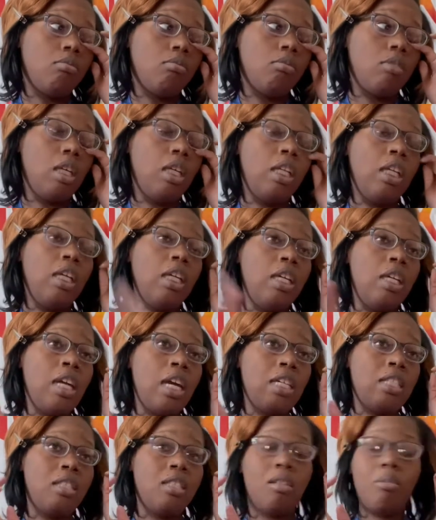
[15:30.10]
And then he
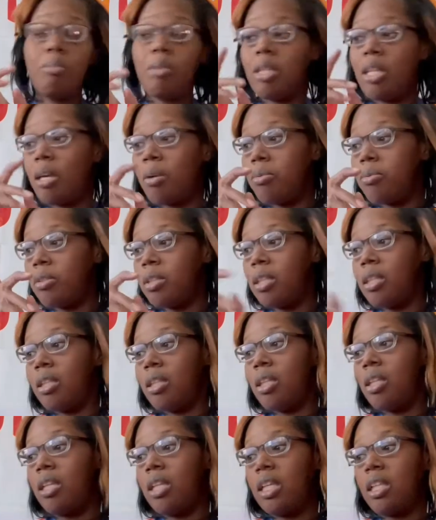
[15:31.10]
got some in that
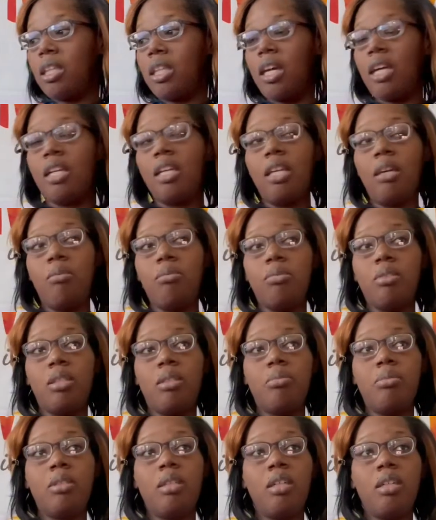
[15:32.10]
in that thing that was
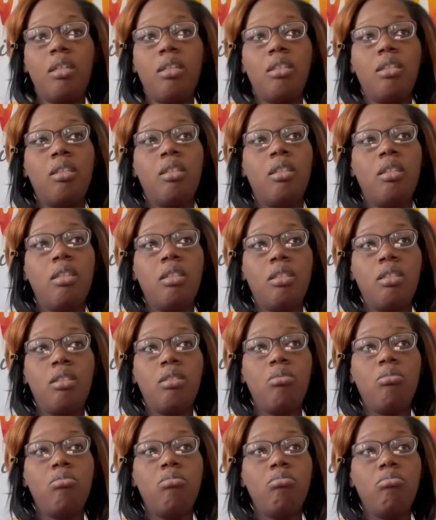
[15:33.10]
upstairs.
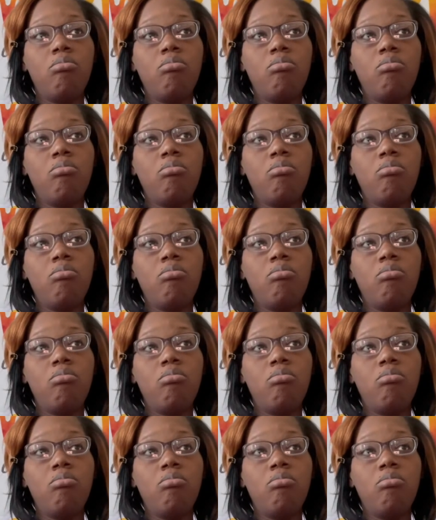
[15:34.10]
Two.